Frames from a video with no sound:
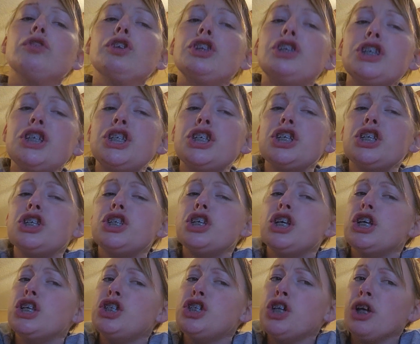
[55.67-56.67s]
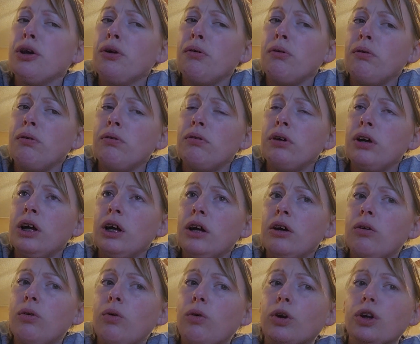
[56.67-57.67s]
Did you, did you?
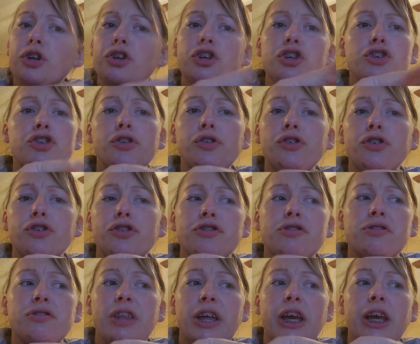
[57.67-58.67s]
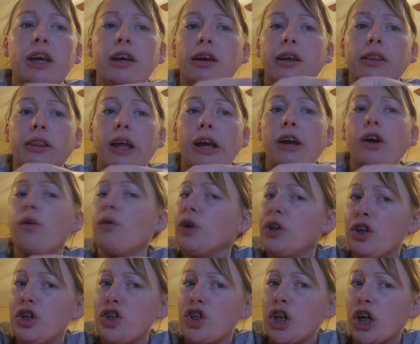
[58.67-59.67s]
Or did you just think that
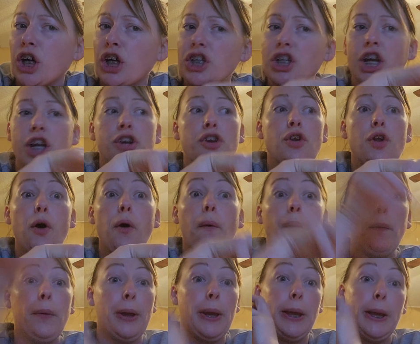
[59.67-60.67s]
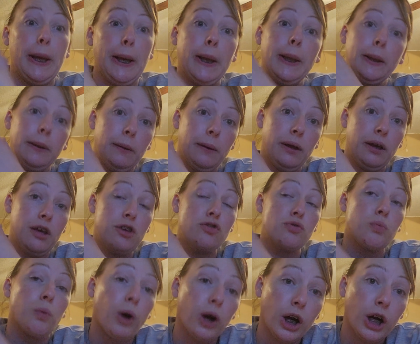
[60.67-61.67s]
going to church and knowing
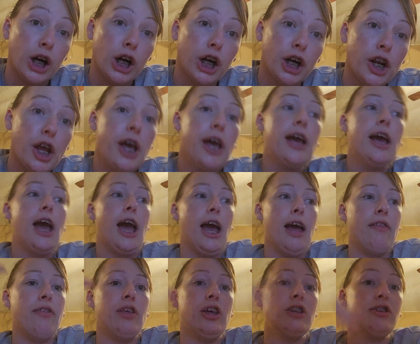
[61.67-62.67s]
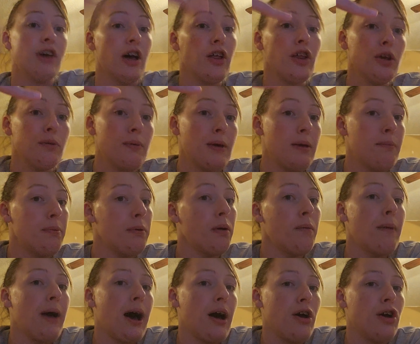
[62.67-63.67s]
his word and then telling people
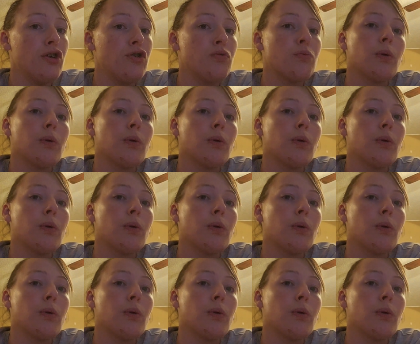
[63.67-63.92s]
about his